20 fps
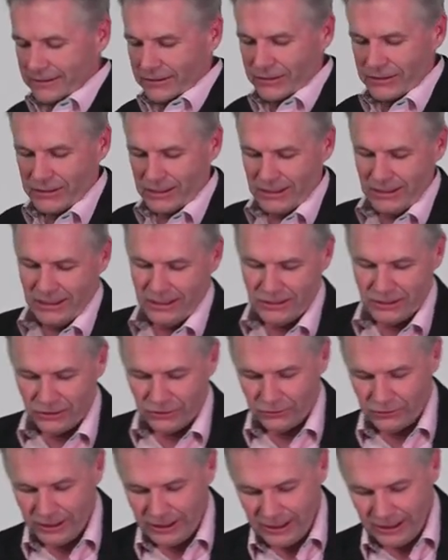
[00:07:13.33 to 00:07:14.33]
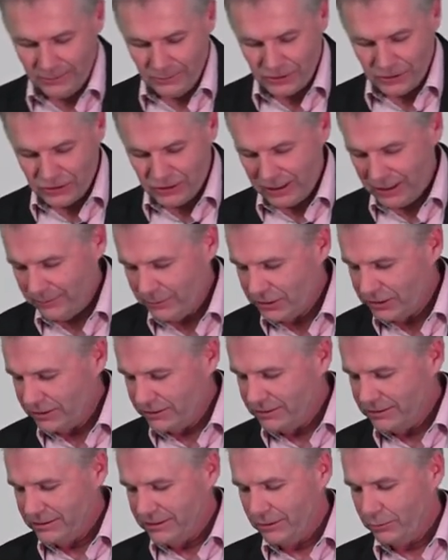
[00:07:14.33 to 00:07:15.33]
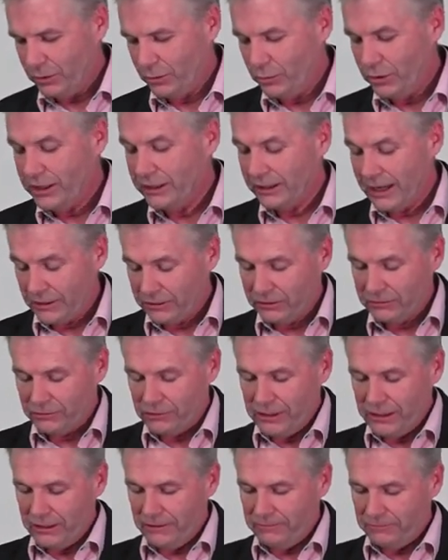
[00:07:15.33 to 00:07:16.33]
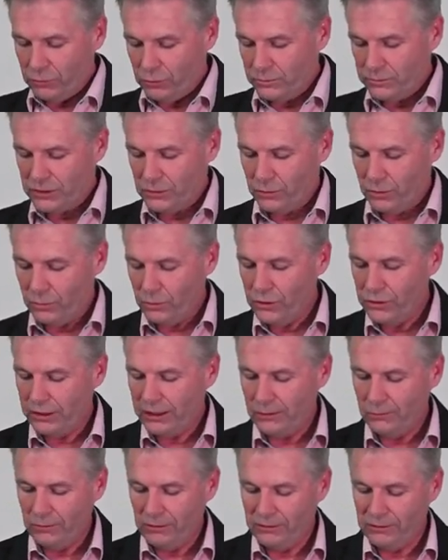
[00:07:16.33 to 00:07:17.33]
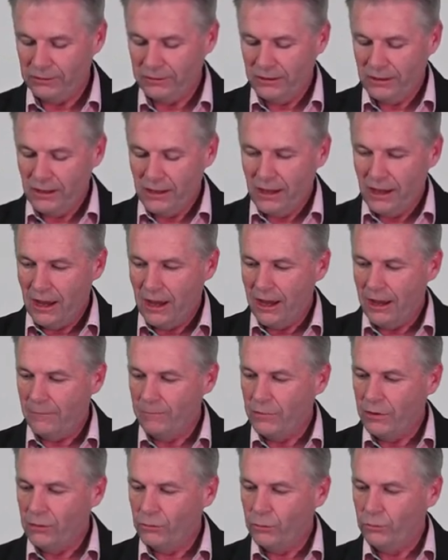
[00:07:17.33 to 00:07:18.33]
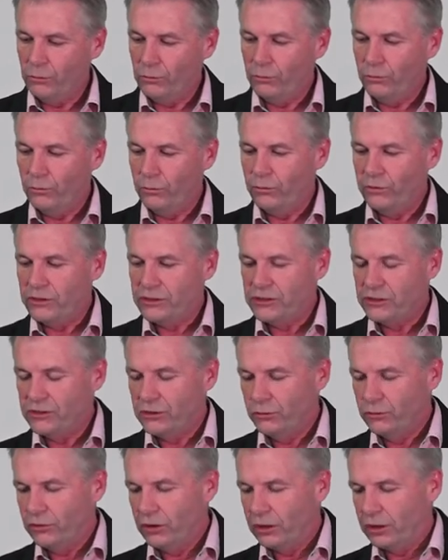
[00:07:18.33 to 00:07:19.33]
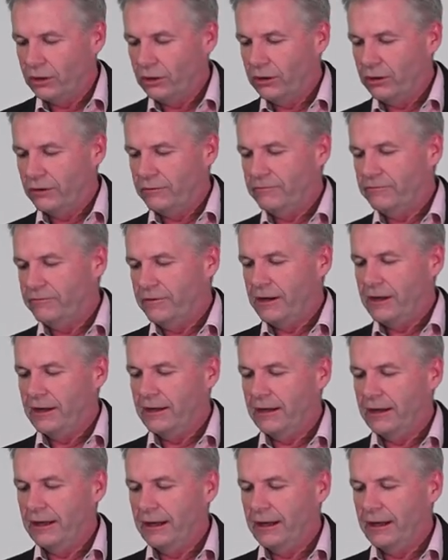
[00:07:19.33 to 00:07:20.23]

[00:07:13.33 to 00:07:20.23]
this, these are 3D image, images that we're, and 3D forms that we're working with, um, there's still not a lot of uh,